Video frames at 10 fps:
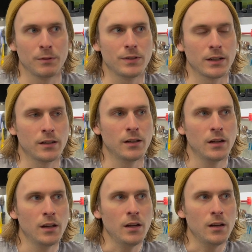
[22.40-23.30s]
we've done it,
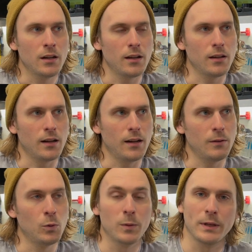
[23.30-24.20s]

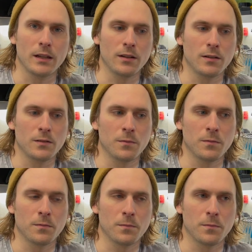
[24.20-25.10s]
will be.
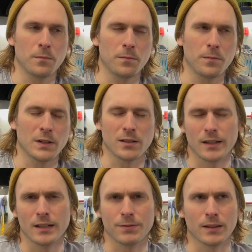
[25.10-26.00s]
There's a
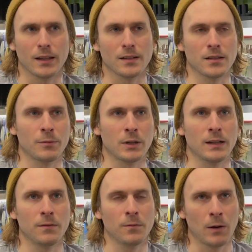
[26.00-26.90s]
lot of different things, and
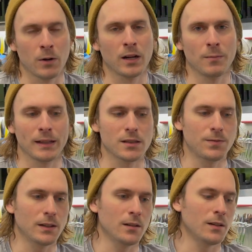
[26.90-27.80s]
I wanted to make this
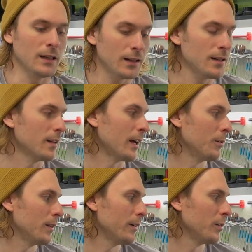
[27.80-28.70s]
video to get into that
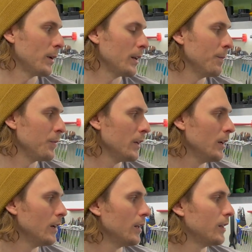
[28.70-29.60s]
with everybody.
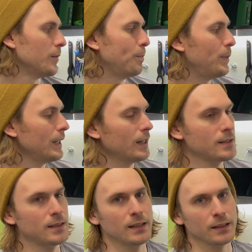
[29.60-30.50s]
The
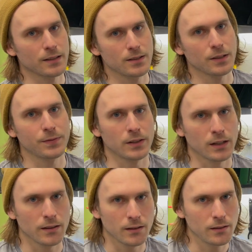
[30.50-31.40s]
biggest thing that's
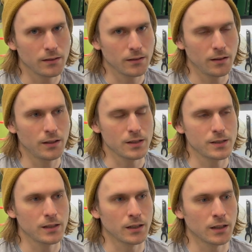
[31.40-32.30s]
different
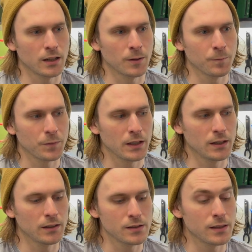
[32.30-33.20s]
this year
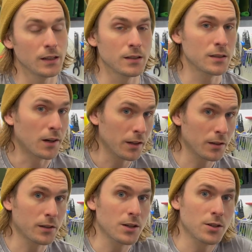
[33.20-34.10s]
is the starting
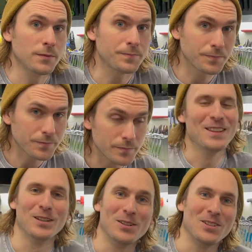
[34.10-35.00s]
location.
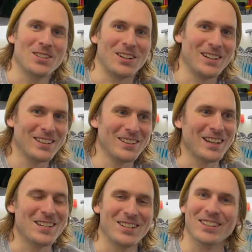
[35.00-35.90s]
The new starting
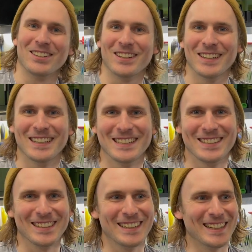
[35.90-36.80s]
location
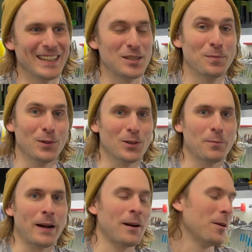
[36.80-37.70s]
is Explore
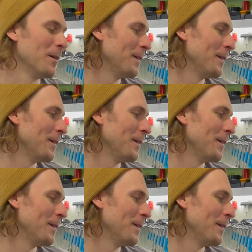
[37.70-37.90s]
Brown